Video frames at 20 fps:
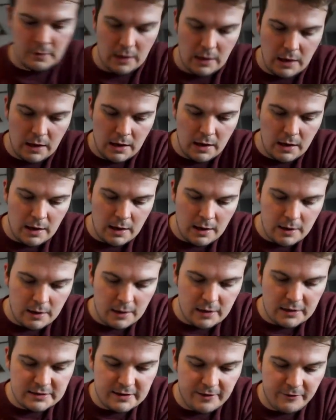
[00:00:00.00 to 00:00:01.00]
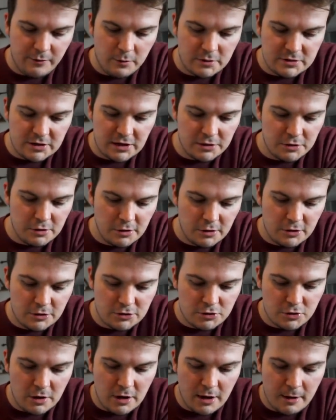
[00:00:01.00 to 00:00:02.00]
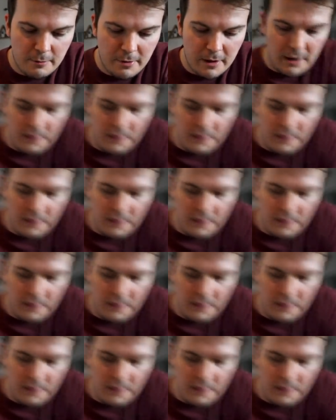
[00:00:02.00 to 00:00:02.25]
Yeah. Because everyone's got their New Year's tree up